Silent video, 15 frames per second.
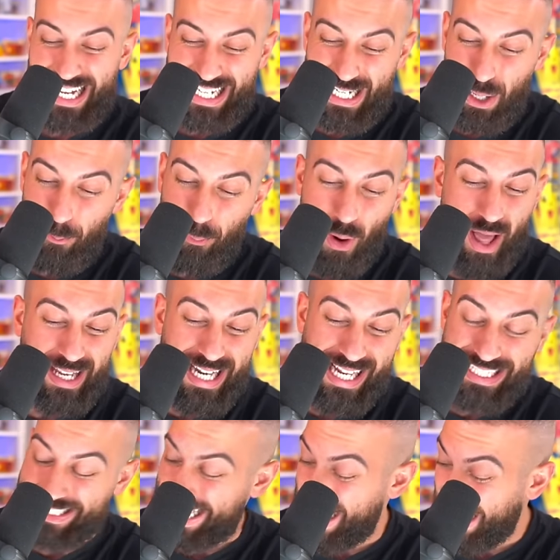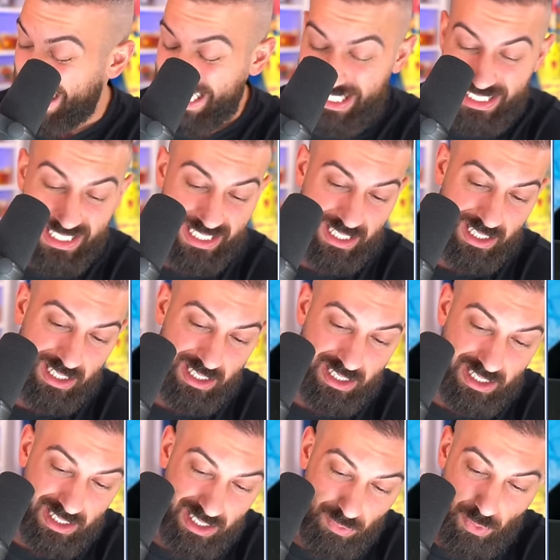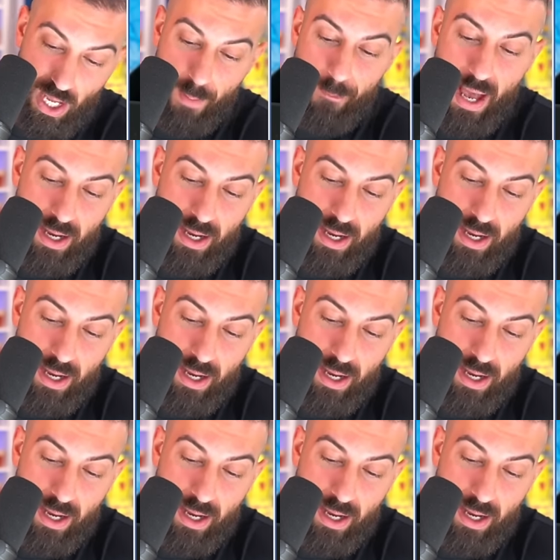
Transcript: Probably not a ton. We got